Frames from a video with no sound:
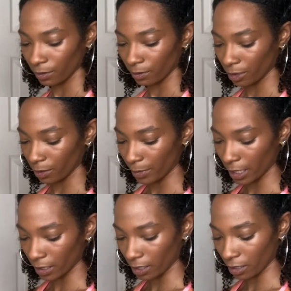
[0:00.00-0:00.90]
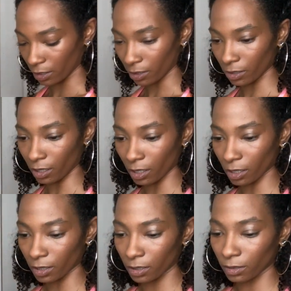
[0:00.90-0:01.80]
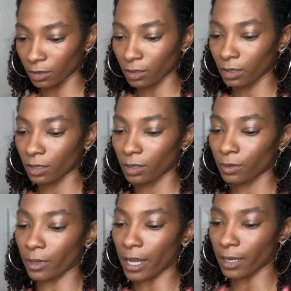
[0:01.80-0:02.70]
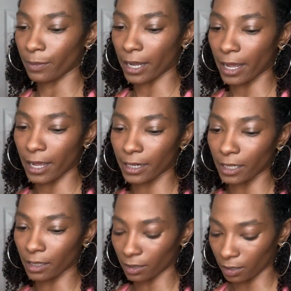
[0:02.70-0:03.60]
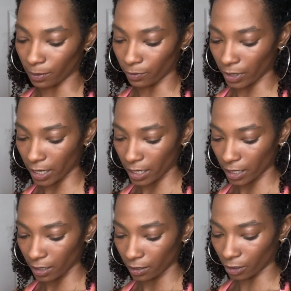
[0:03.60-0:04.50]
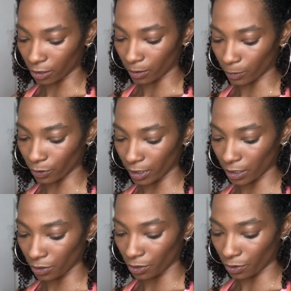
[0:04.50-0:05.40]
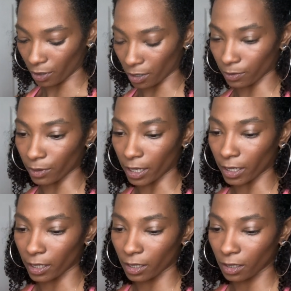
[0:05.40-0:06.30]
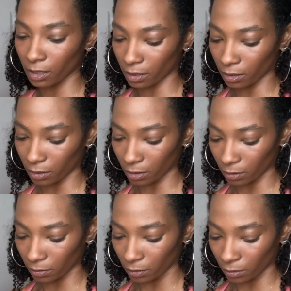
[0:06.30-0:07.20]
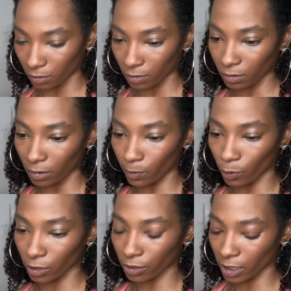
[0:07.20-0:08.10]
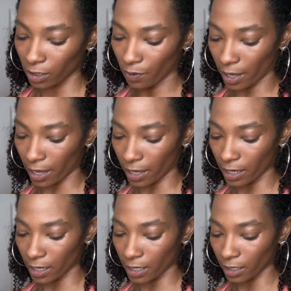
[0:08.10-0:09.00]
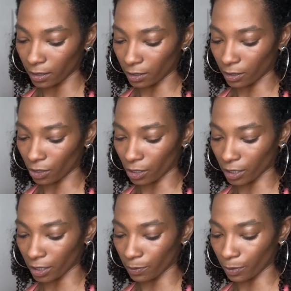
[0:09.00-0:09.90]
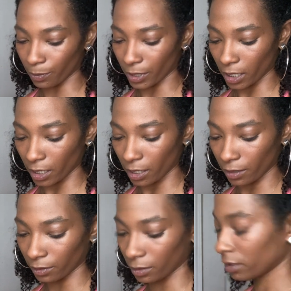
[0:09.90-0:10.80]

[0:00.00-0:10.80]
we're going to make another dark red by adding some red or some green to our red. The more green you add, the darker it will be.